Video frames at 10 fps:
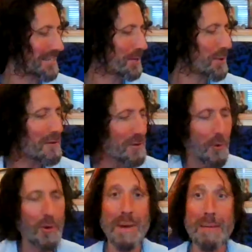Like when I
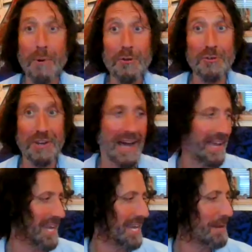report, my books are
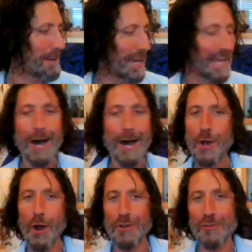gone and my
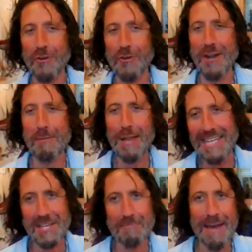cards are in a
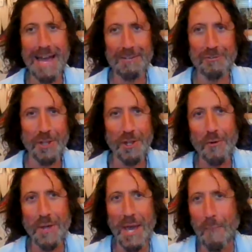plastic bag so they
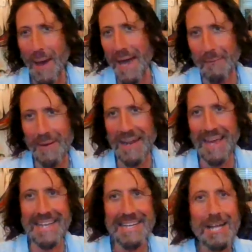don't get wet when
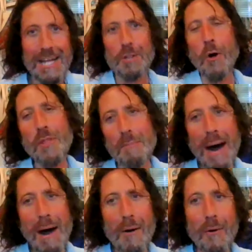I loan them
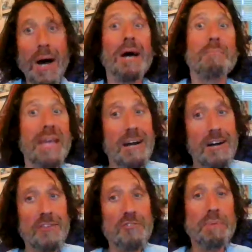out,
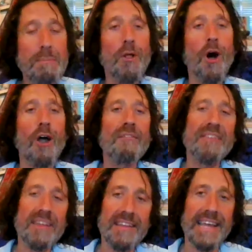because people are
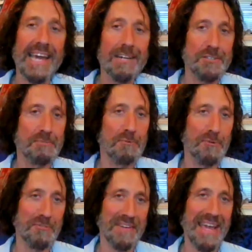feeling energy
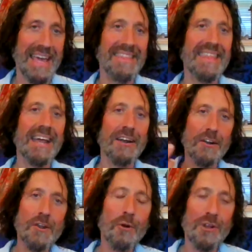and
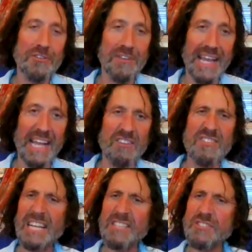they're noticing it's
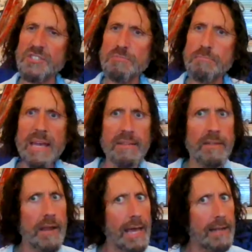not just me, and
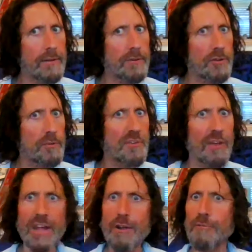they're handing it to
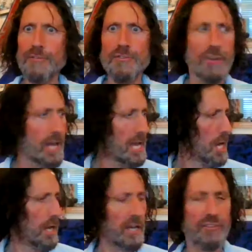themselves. I don't know if it's,
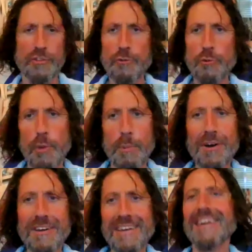is it through the
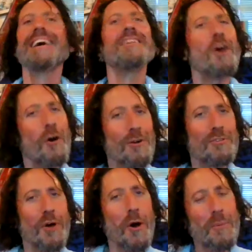book? No,
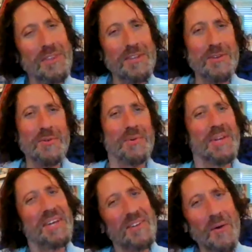it's all within you,
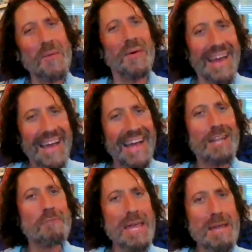you know,
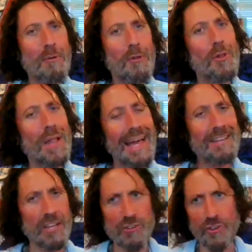and people,
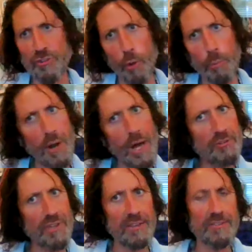it's, it's a slow
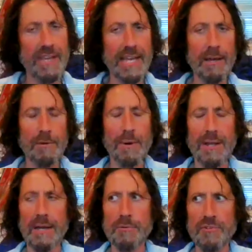process. Like I
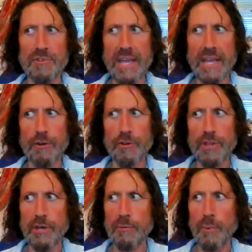want, I was saying
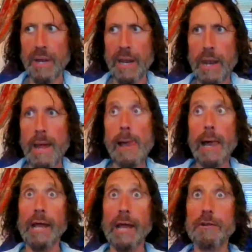earlier, when
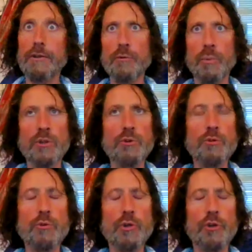I, you, when
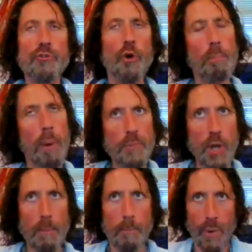you, you're so pumped
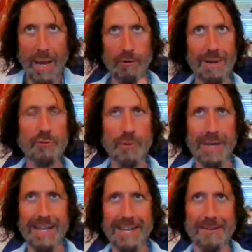up, when I
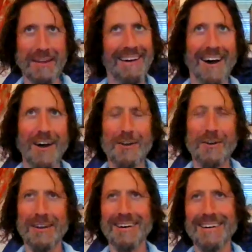graduated
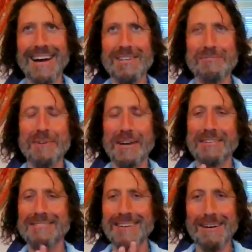our Acasma
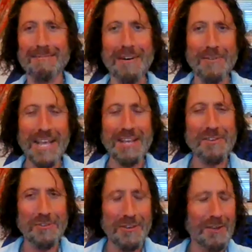
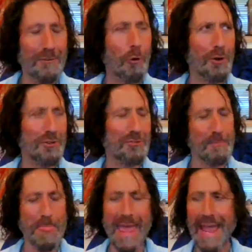Foundations course,
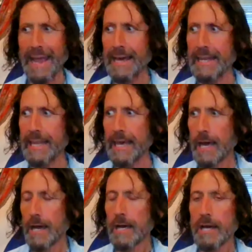and
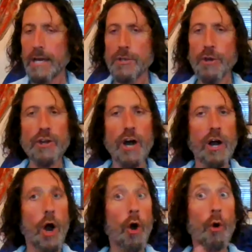you're
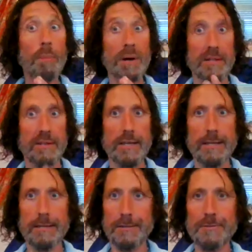gung-ho, but
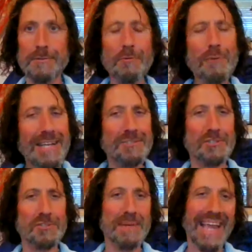the ride's
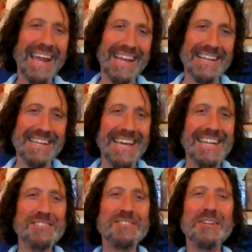just beginning, and
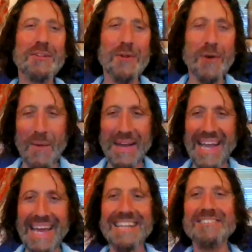it's still going,
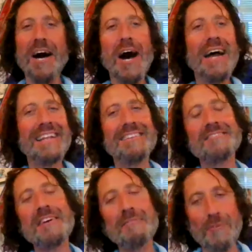and it's and
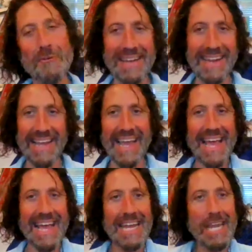it's never ending,
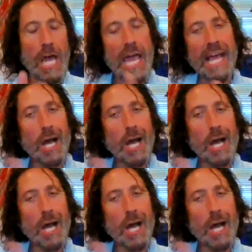and yeah.